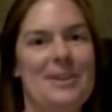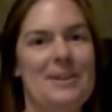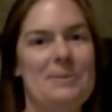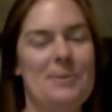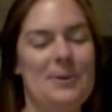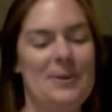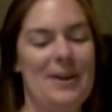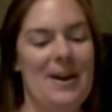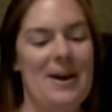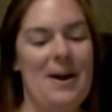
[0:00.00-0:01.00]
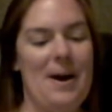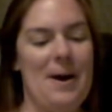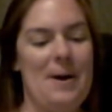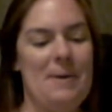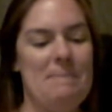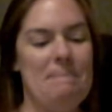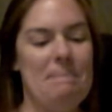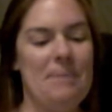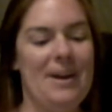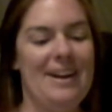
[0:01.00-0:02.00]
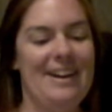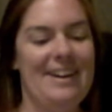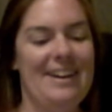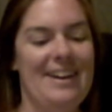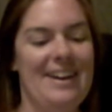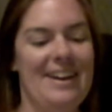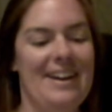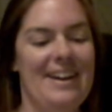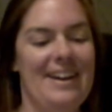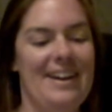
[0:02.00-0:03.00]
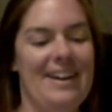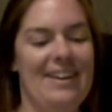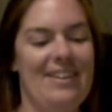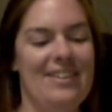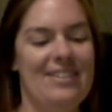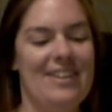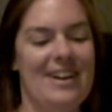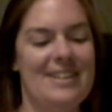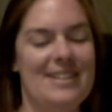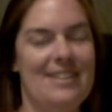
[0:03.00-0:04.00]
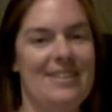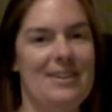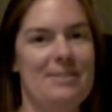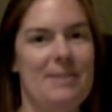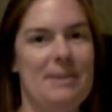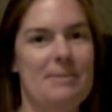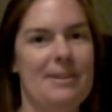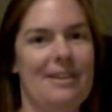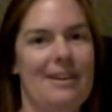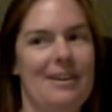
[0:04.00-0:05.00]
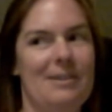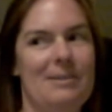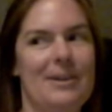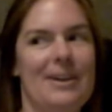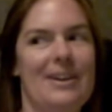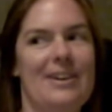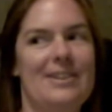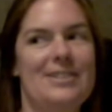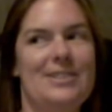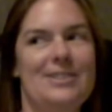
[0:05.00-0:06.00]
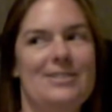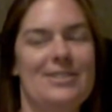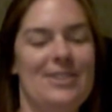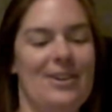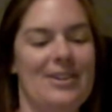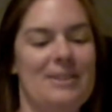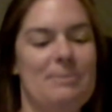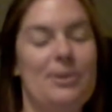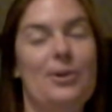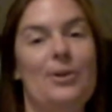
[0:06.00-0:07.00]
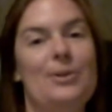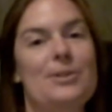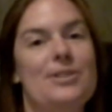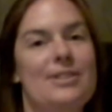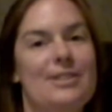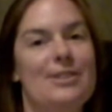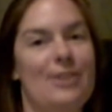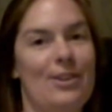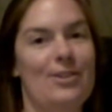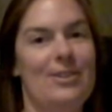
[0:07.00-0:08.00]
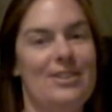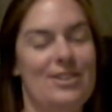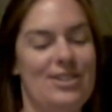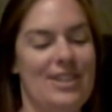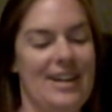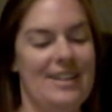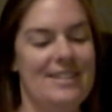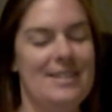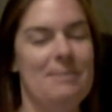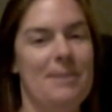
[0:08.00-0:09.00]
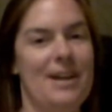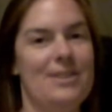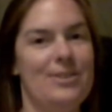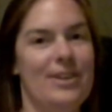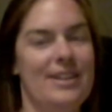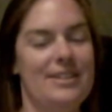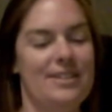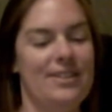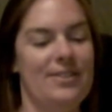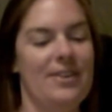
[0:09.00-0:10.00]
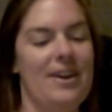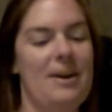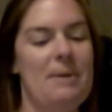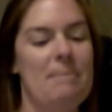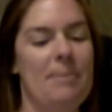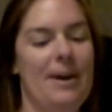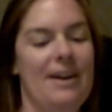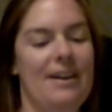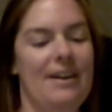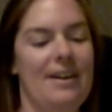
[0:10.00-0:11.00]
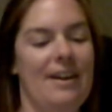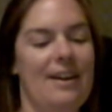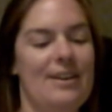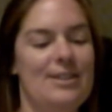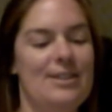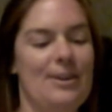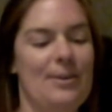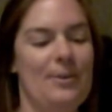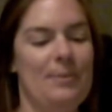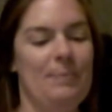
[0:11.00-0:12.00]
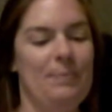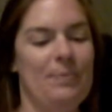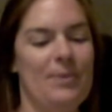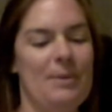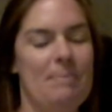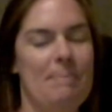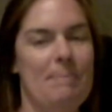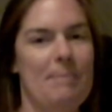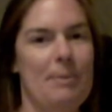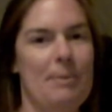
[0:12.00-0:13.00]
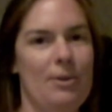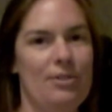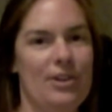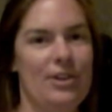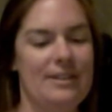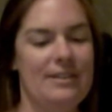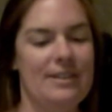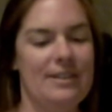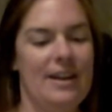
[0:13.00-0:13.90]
in the world. But all you guys out there might be like, oh my God, she's retarded. But the girls, y'all will understand. Some guys will get it too. But so my boyfriend,